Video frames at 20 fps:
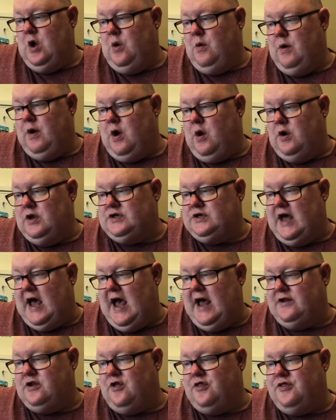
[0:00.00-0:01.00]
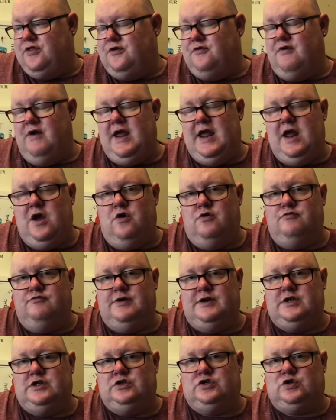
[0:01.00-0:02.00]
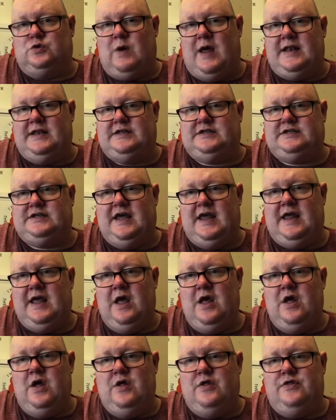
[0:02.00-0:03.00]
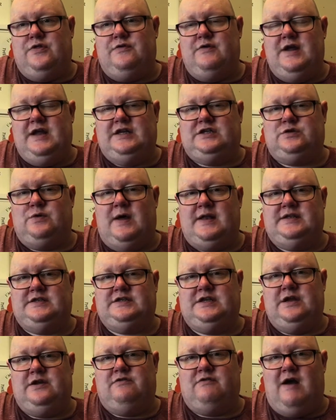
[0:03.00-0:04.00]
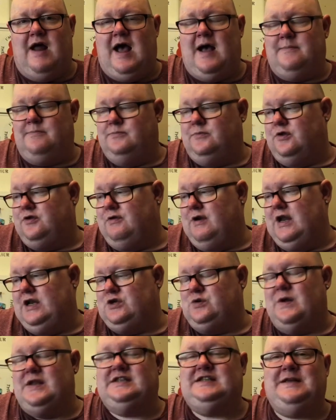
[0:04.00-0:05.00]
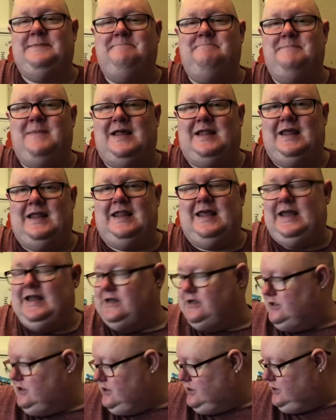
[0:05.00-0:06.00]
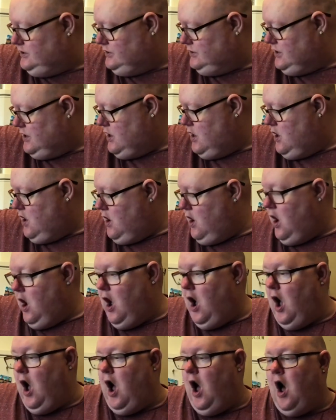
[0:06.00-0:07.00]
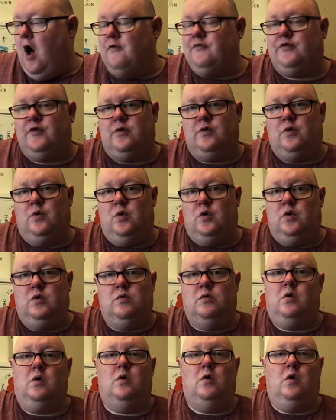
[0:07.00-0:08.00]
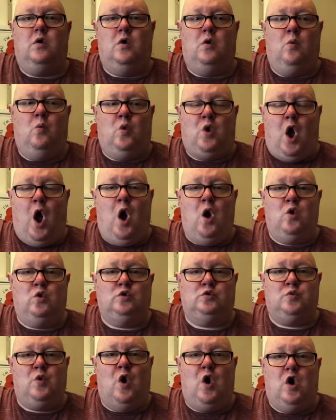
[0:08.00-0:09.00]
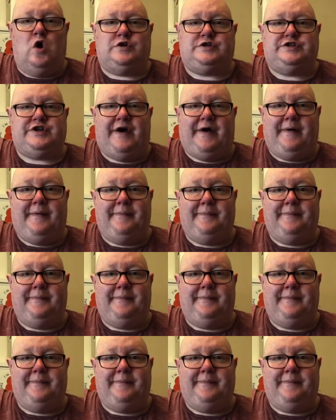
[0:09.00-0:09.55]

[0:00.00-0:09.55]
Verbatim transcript: we're going to add three hundred twenty, three hundred twenty gram, three hundred twenty millilitres of cold water.